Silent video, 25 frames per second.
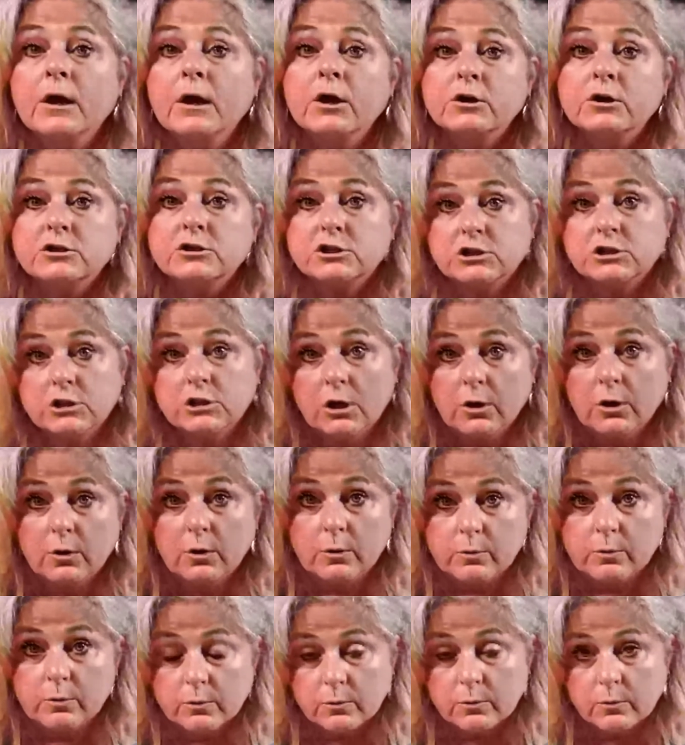
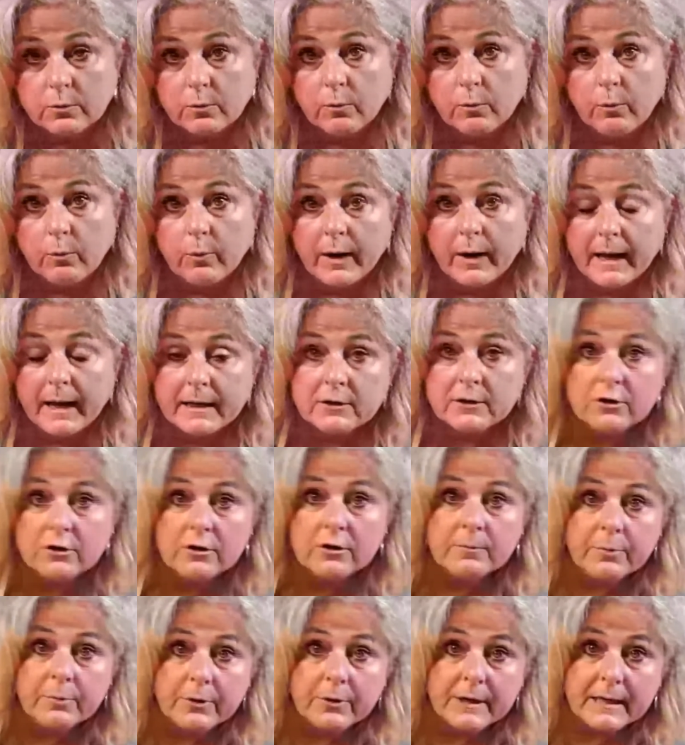so when you're
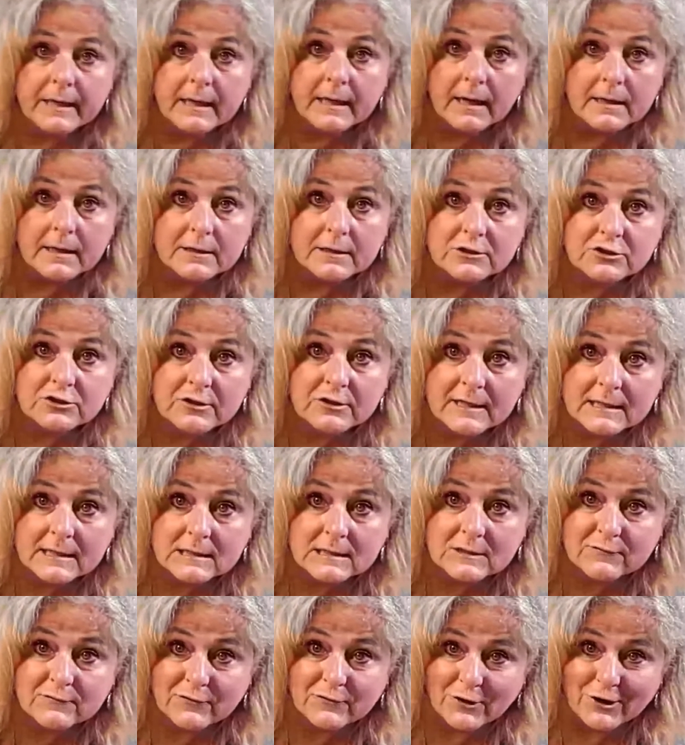putting on a
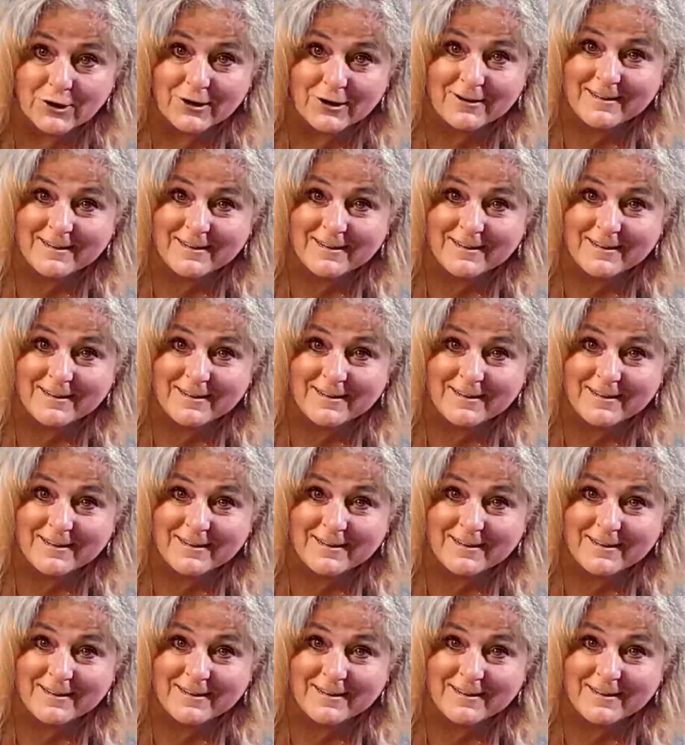transfer,